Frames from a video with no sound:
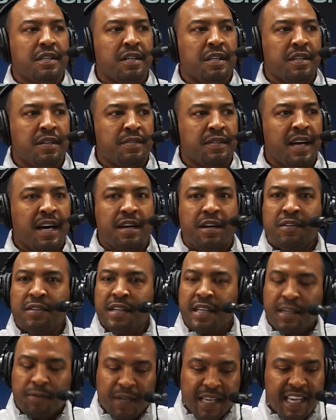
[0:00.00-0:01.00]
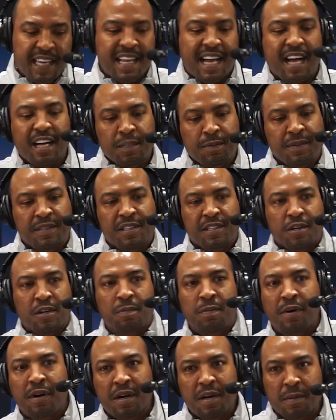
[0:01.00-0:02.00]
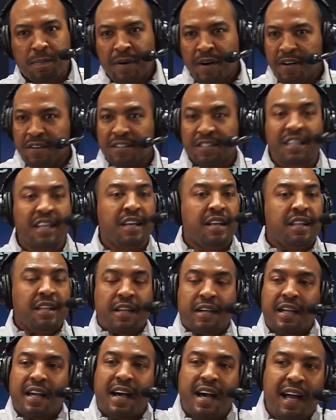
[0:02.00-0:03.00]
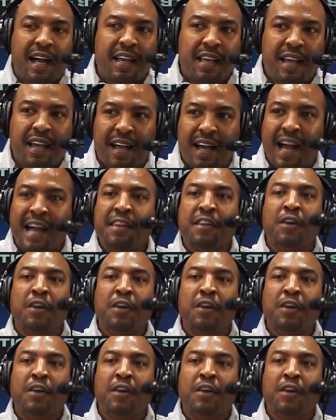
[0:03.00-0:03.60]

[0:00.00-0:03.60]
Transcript: not only in-house but third-party partners. Look, I